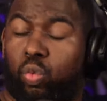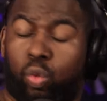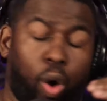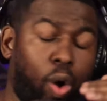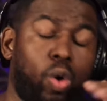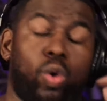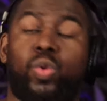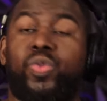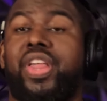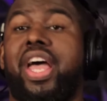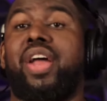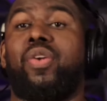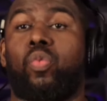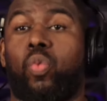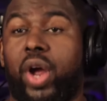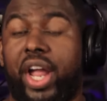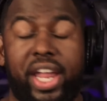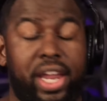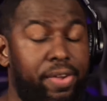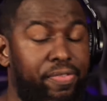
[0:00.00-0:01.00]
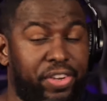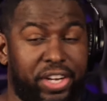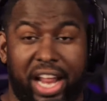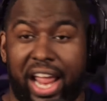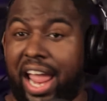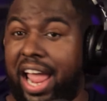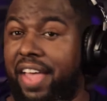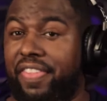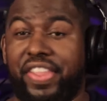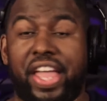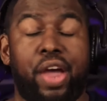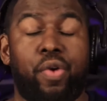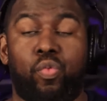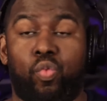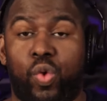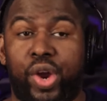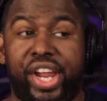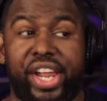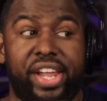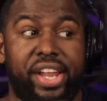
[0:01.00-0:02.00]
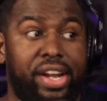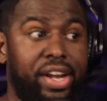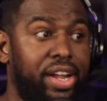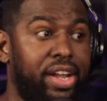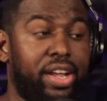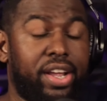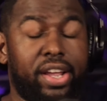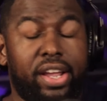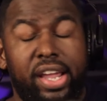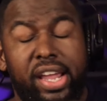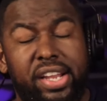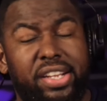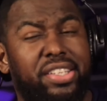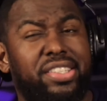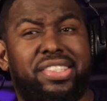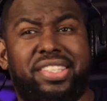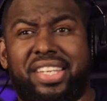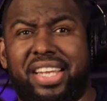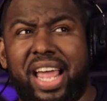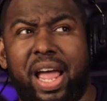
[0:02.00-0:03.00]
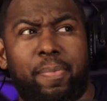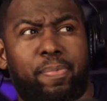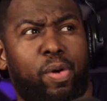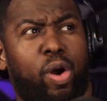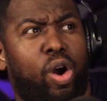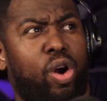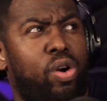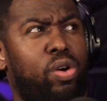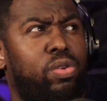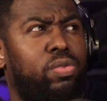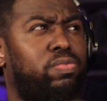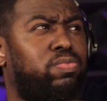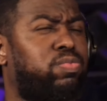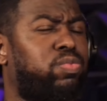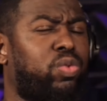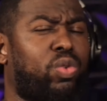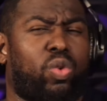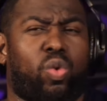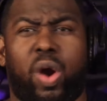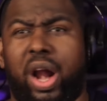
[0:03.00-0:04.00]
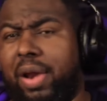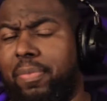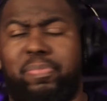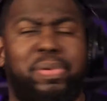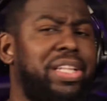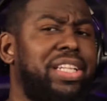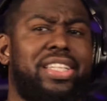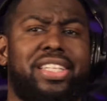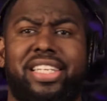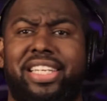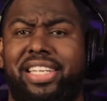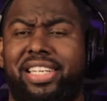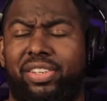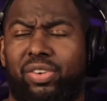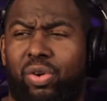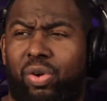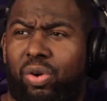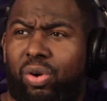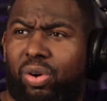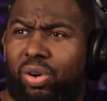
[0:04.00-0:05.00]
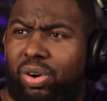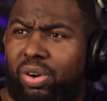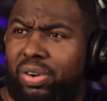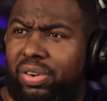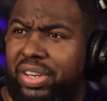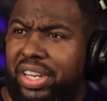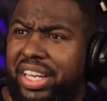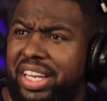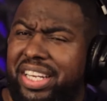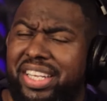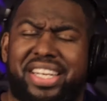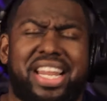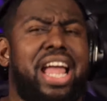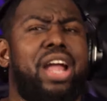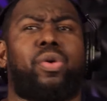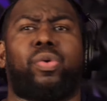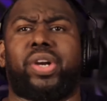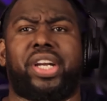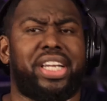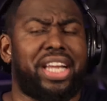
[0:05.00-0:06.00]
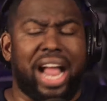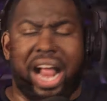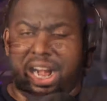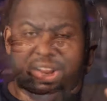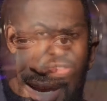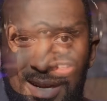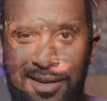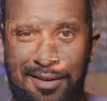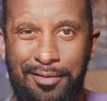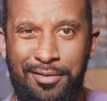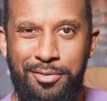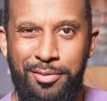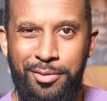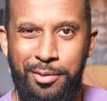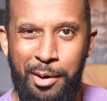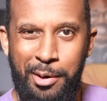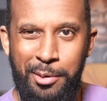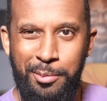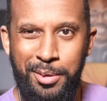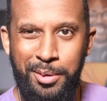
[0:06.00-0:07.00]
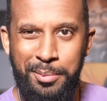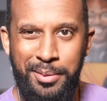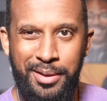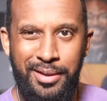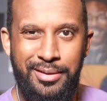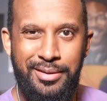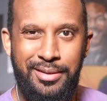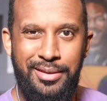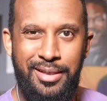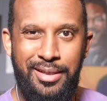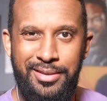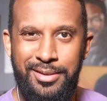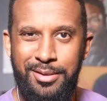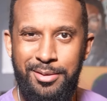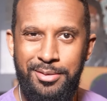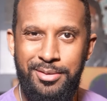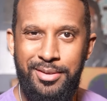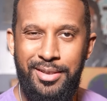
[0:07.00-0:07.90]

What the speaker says: rolled that wave and had that win and just kept her credibility or integrity out of the conversation. Then